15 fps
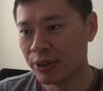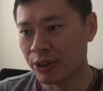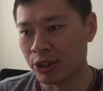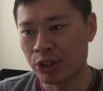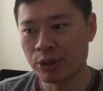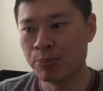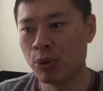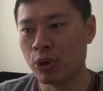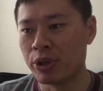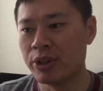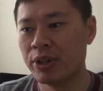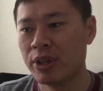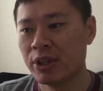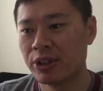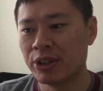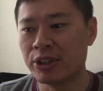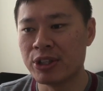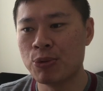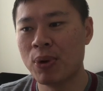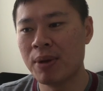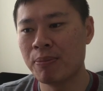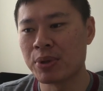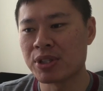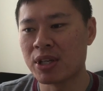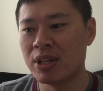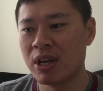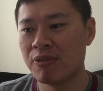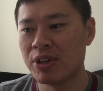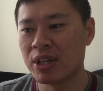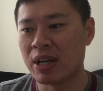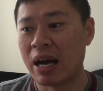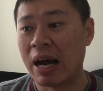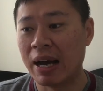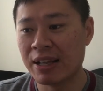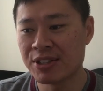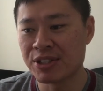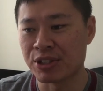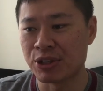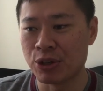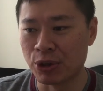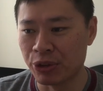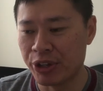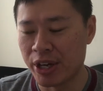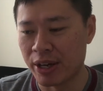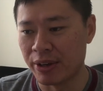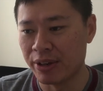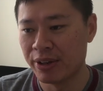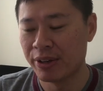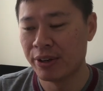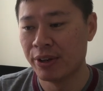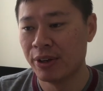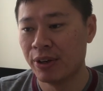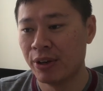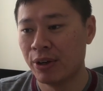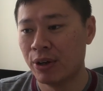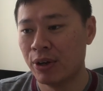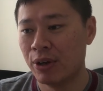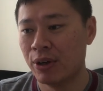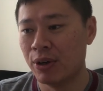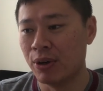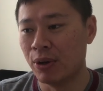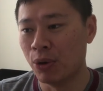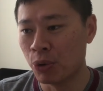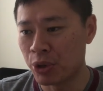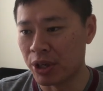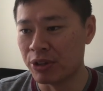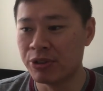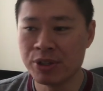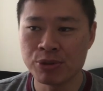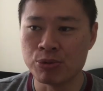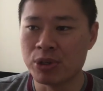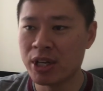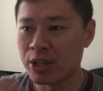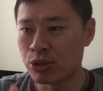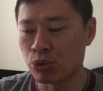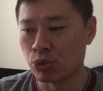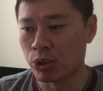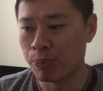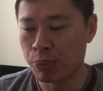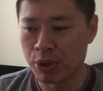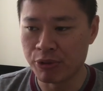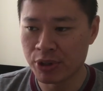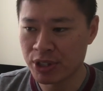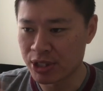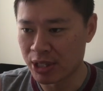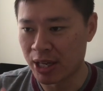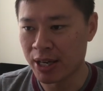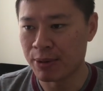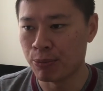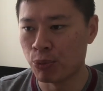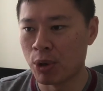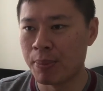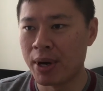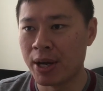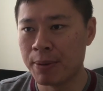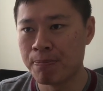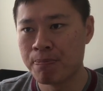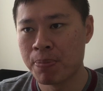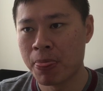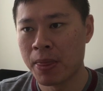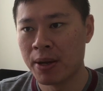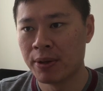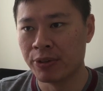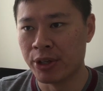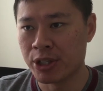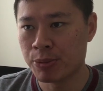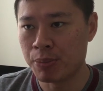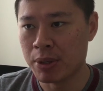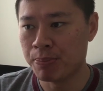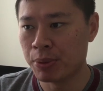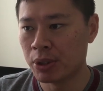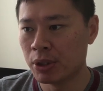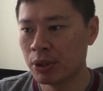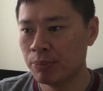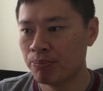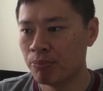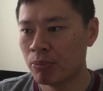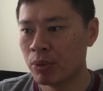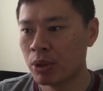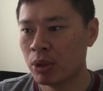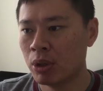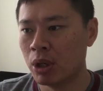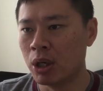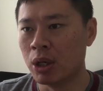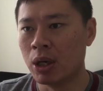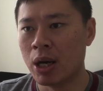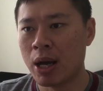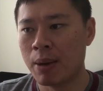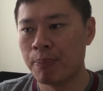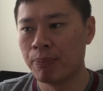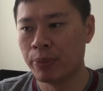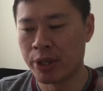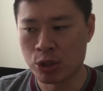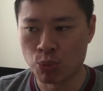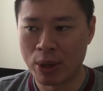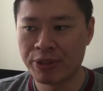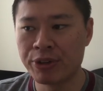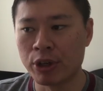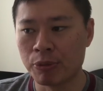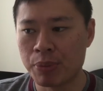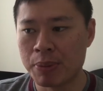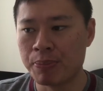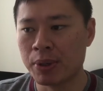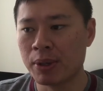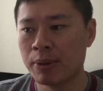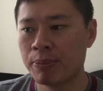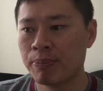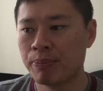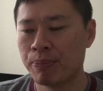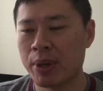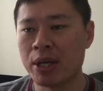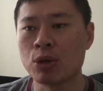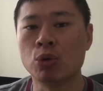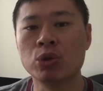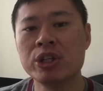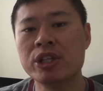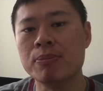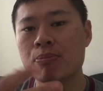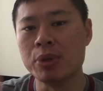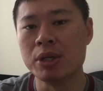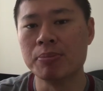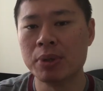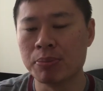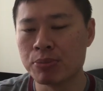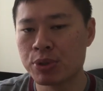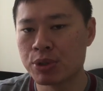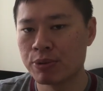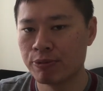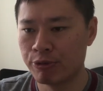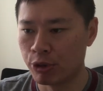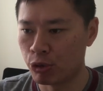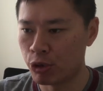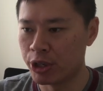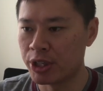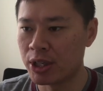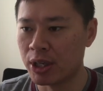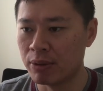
The third point, 31% having unsecured debt. Okay, this relates to the previous slide whereby there's people, there's one third of people paying only the minimums for credit